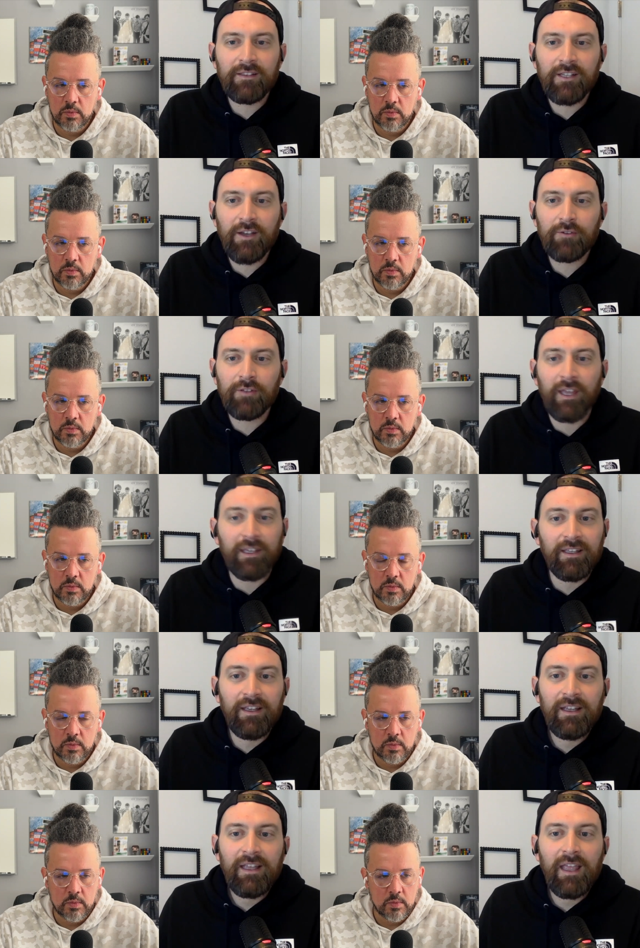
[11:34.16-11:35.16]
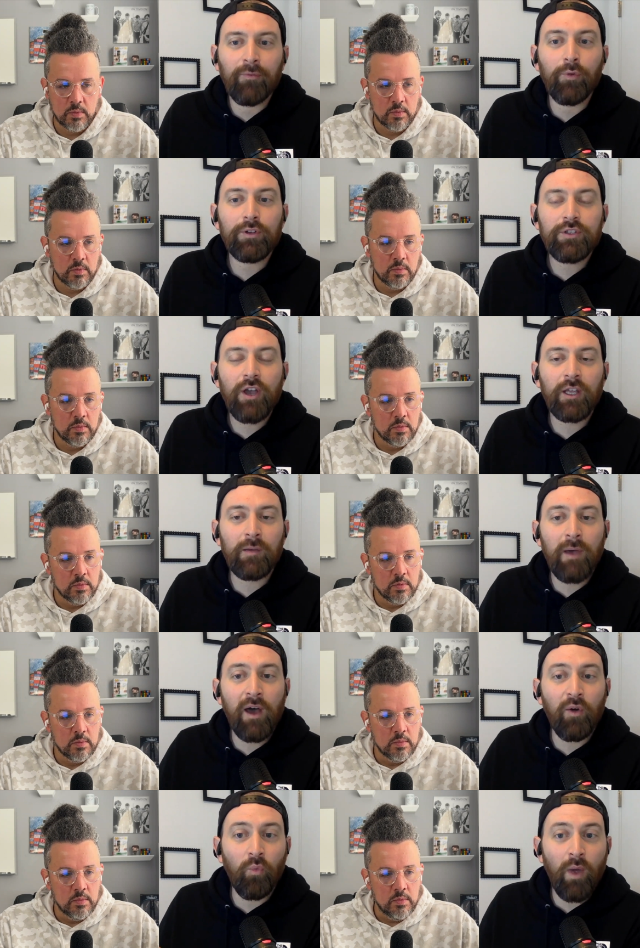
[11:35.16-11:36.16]
Speaker 1: on Lyon? Like, if we're talking
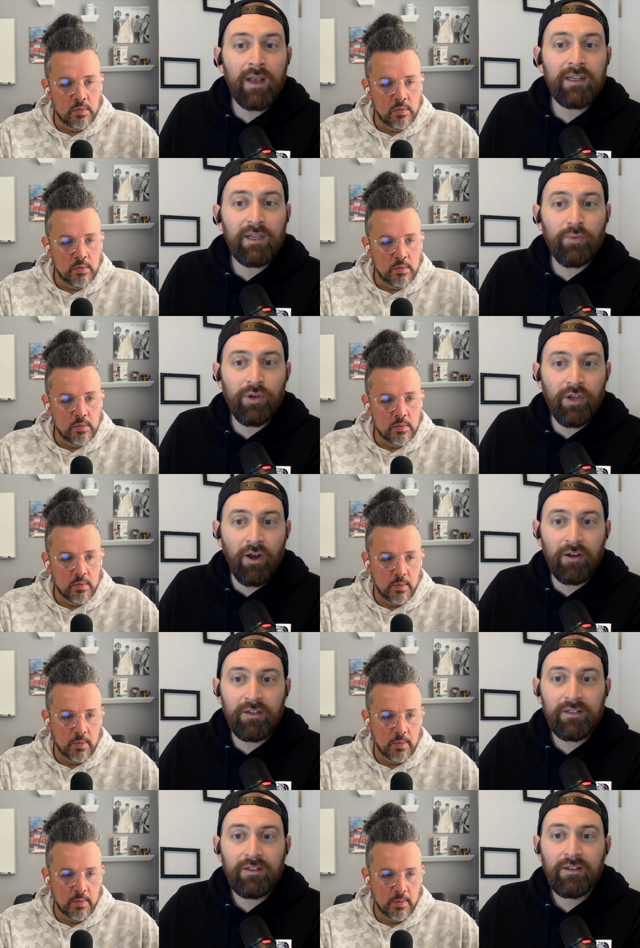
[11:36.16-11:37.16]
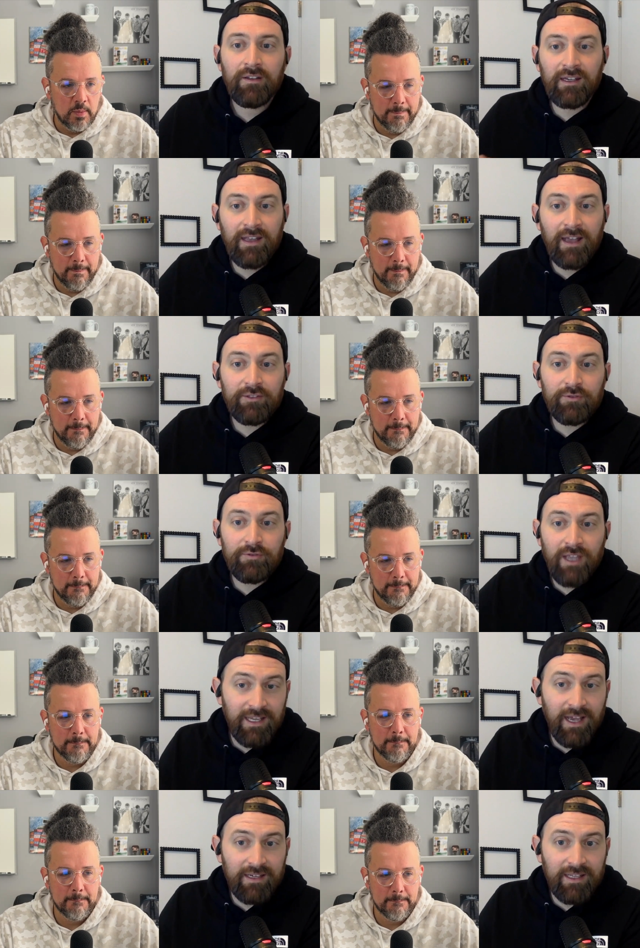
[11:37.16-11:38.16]
about Wendy Renard, Kadidiatou
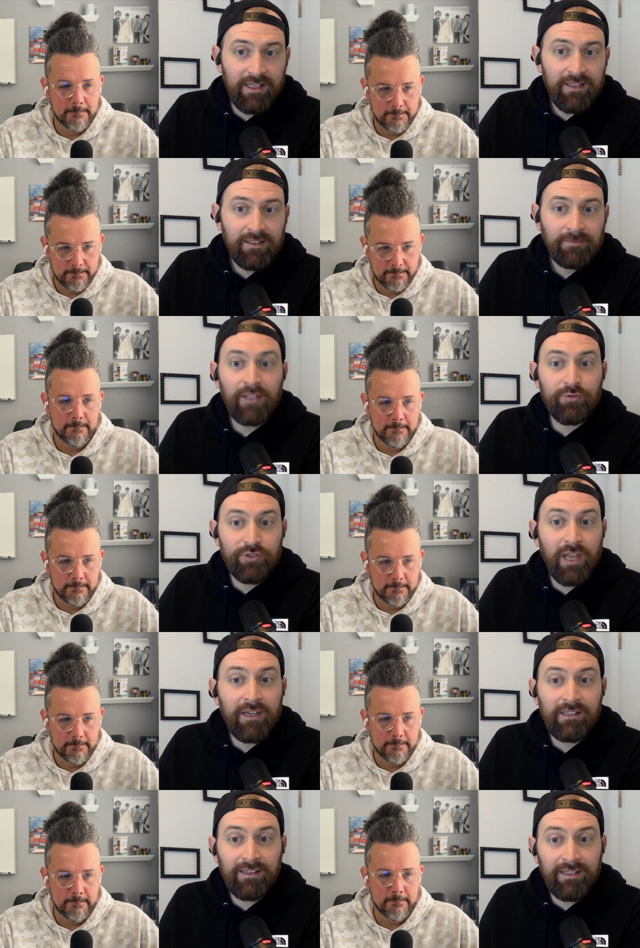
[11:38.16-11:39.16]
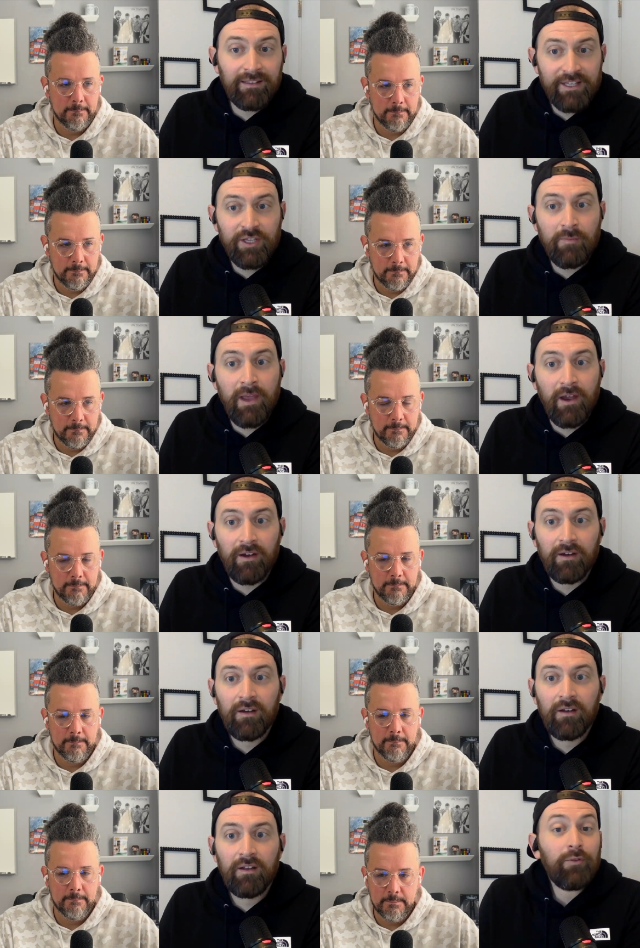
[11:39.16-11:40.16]
Diani, and Eugenie Le Sommer,
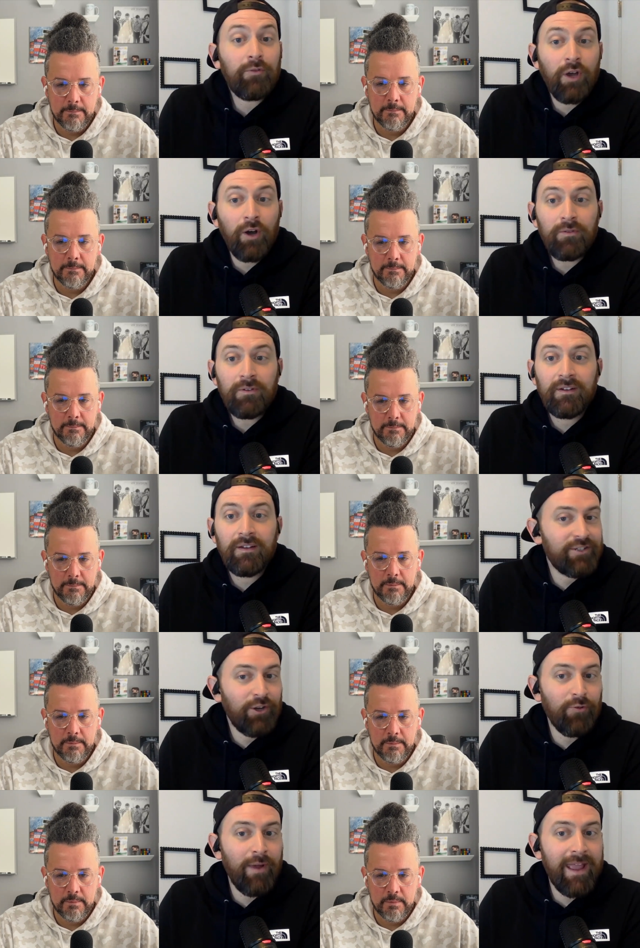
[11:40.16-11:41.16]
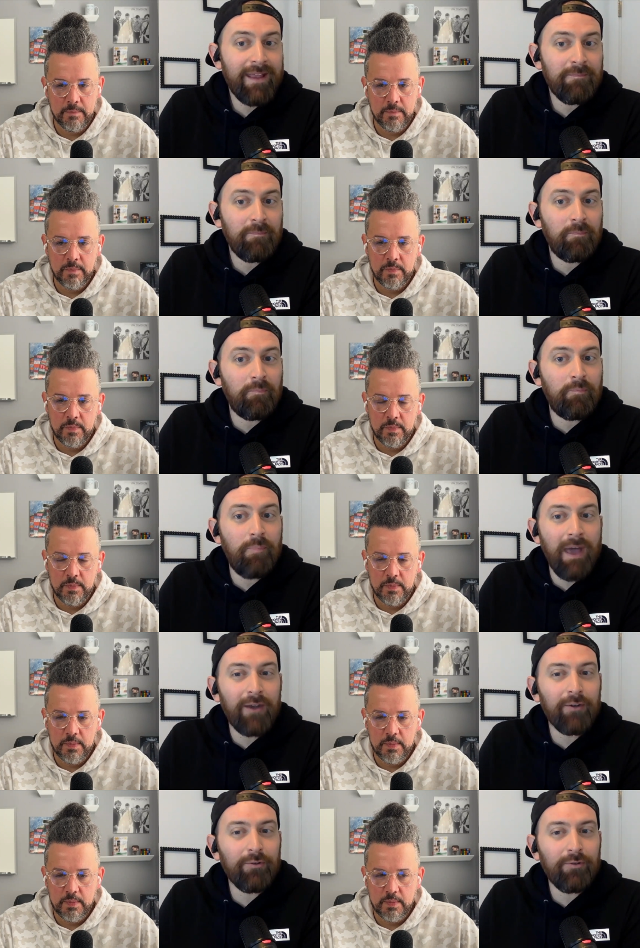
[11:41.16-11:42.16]
I don't know. Is Horan
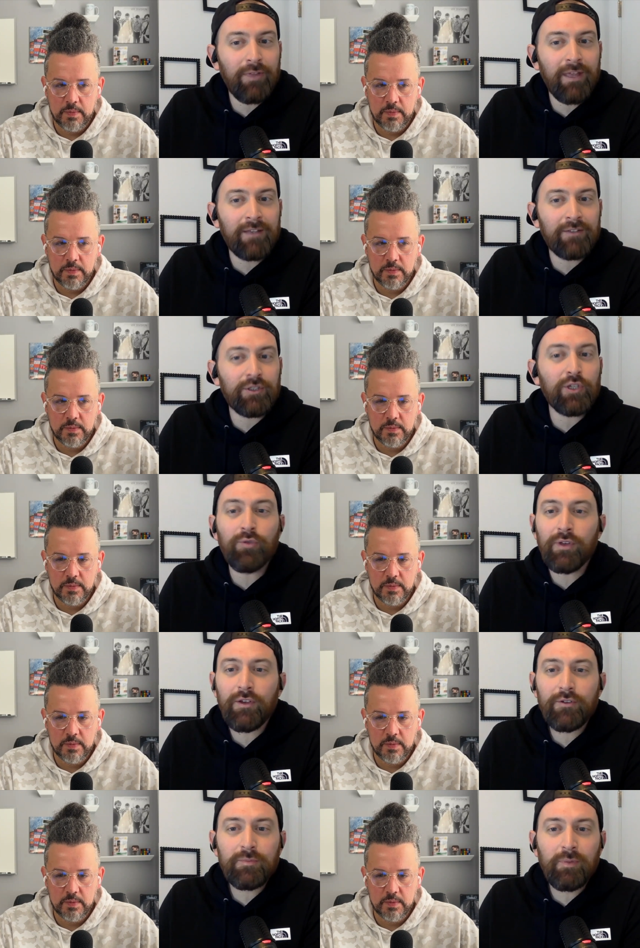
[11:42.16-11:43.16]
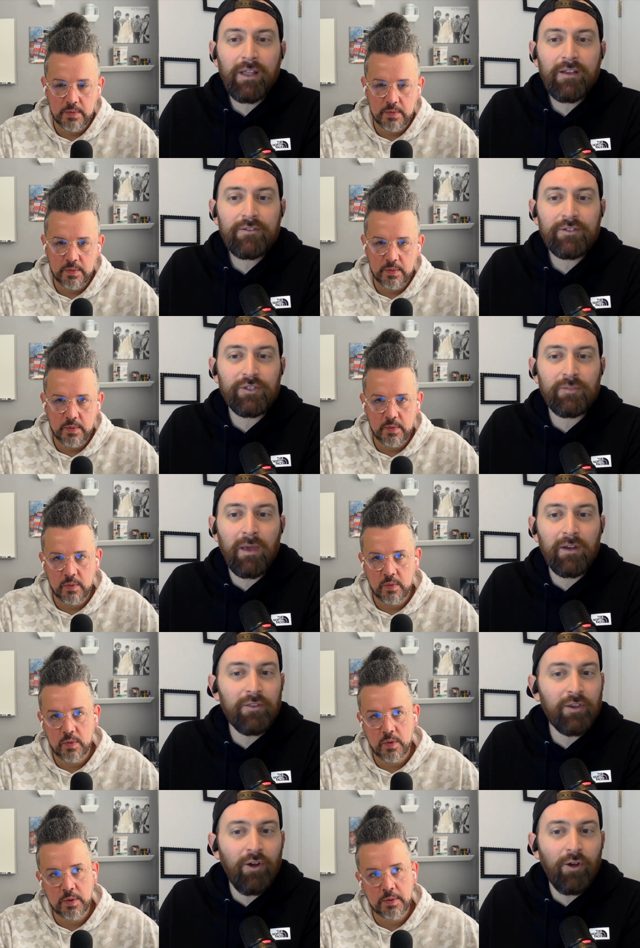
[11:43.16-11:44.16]
better than two of those players? Is she
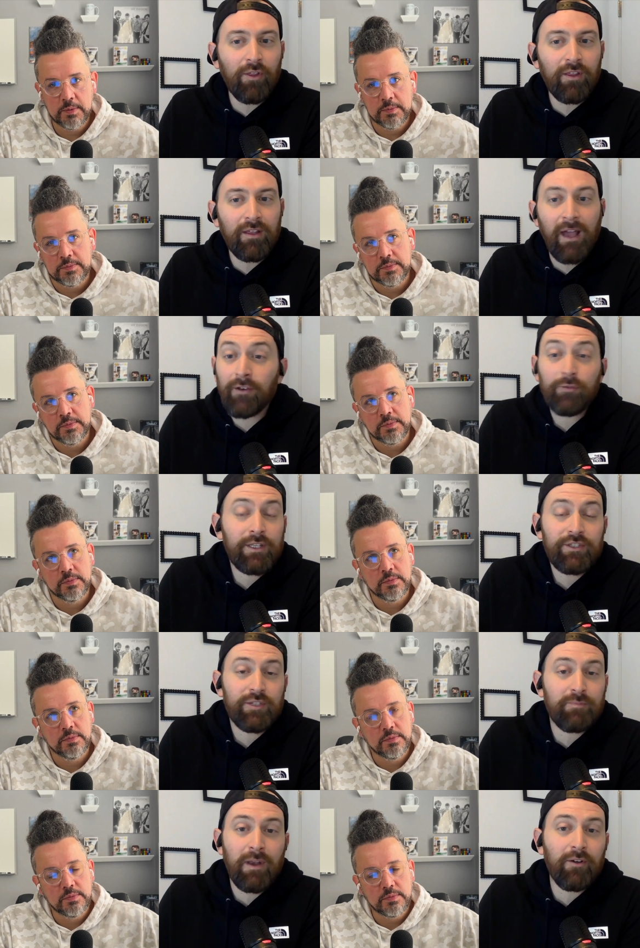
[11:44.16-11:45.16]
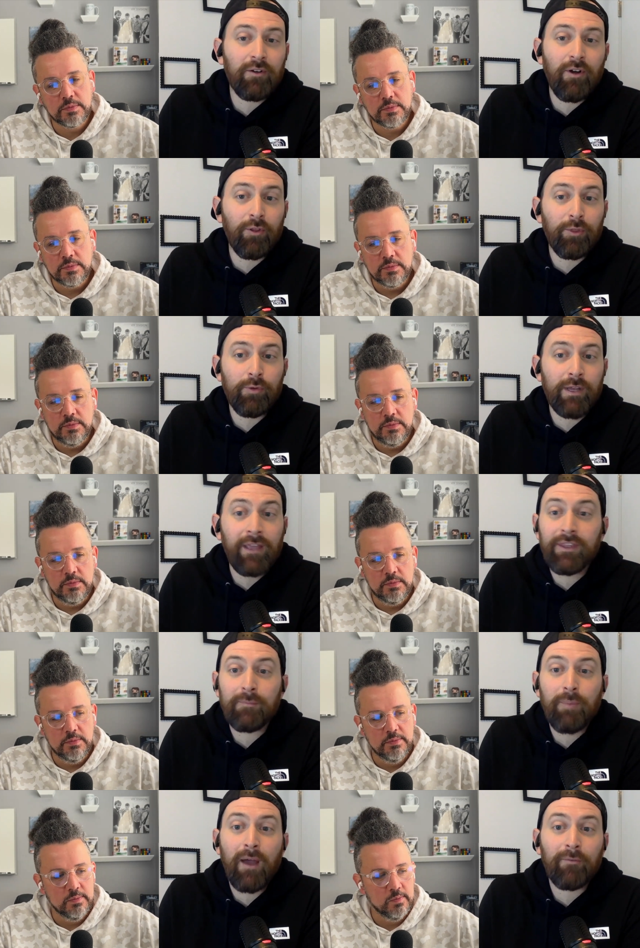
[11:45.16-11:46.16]
better than all? I don't think she's better than all three. I
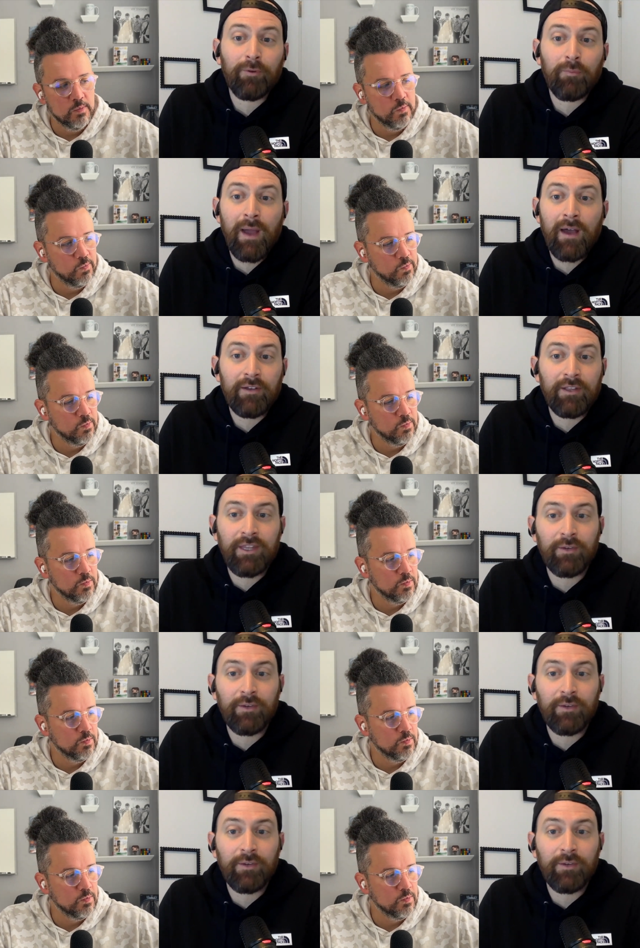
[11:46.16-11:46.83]
think pound for pound, I